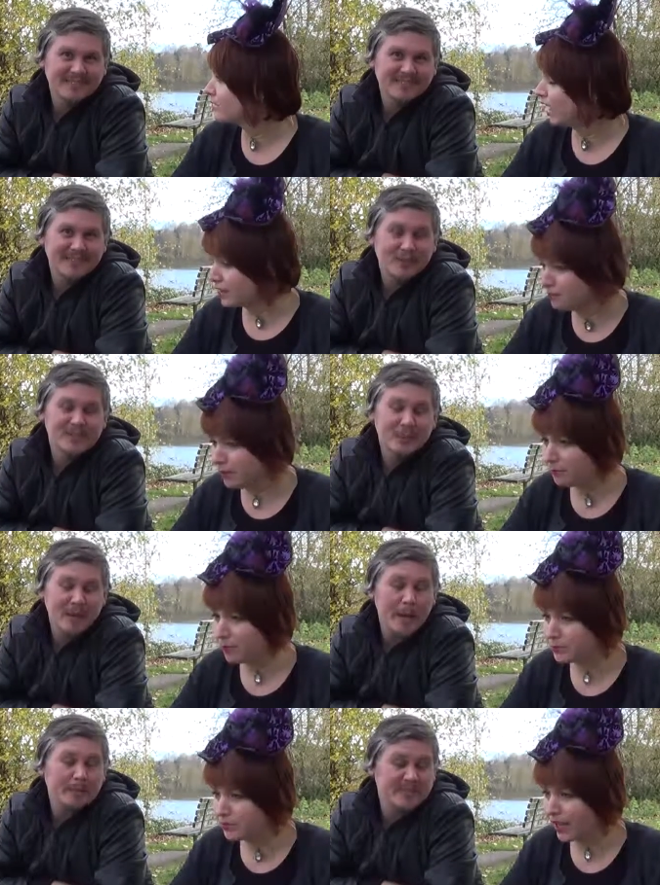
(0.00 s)
Speaker 1: I can make
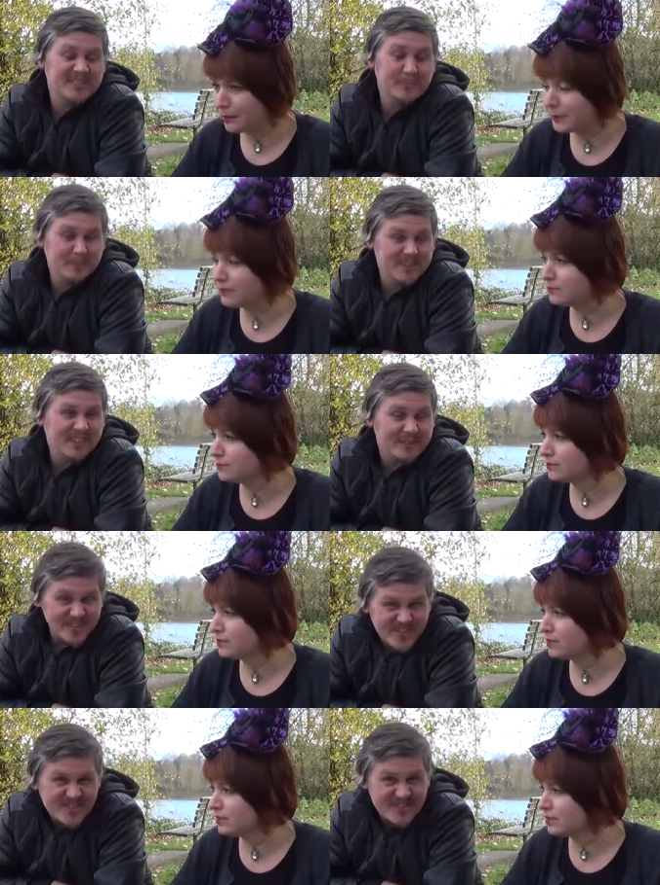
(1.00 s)
bubbles Epsom happen.
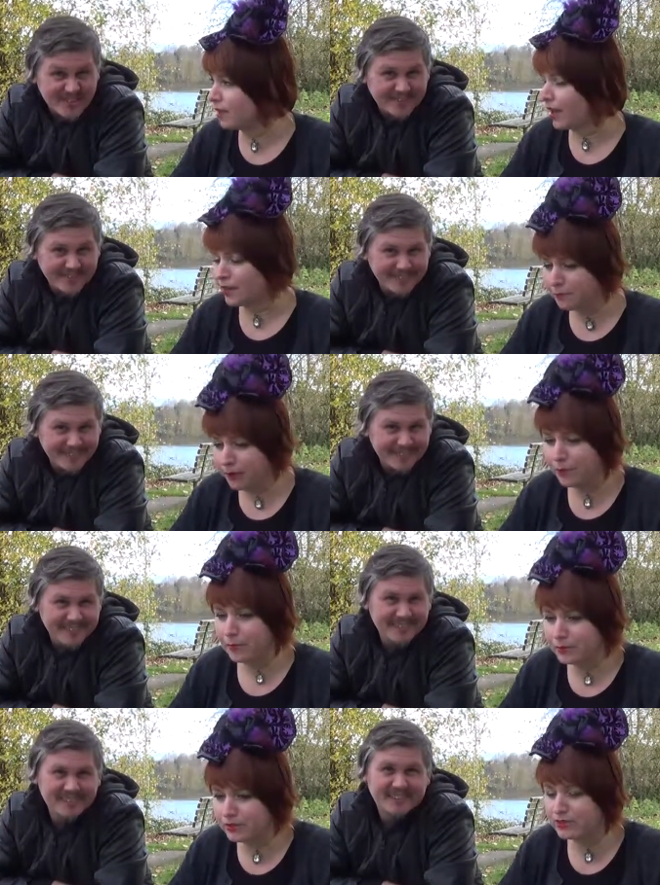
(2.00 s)
Salts. I can make
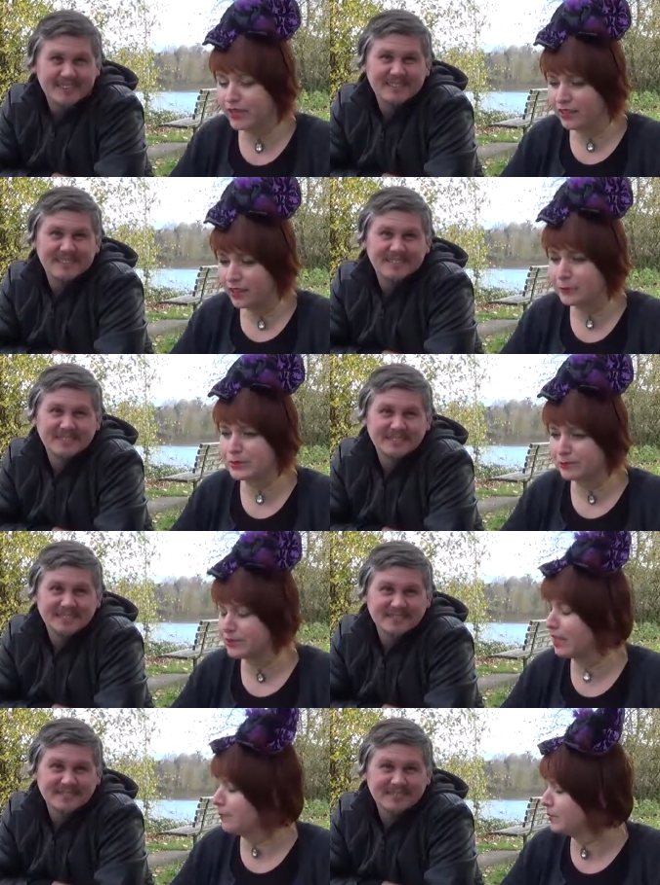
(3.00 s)
bubbles and
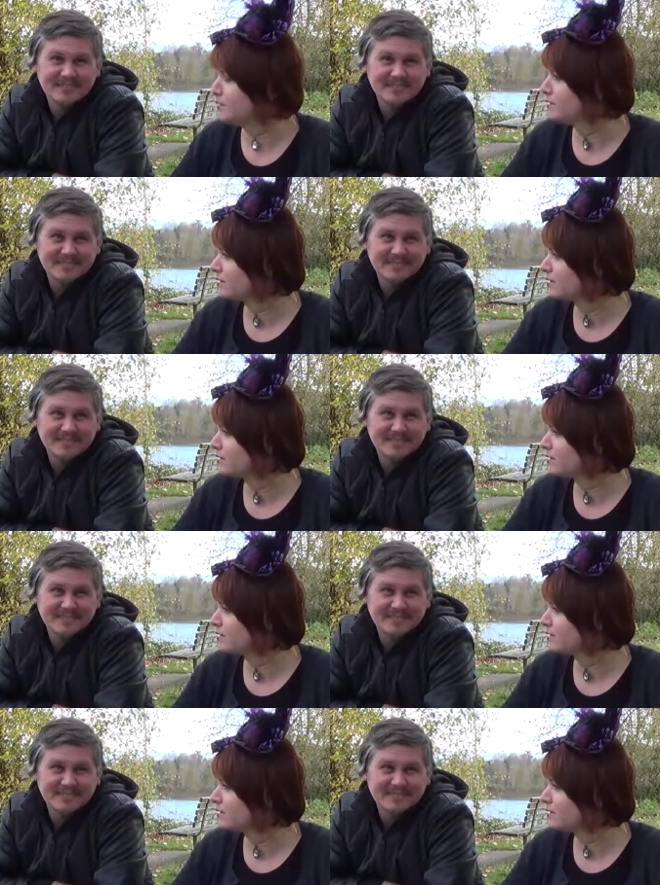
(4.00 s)
Epsoms happen.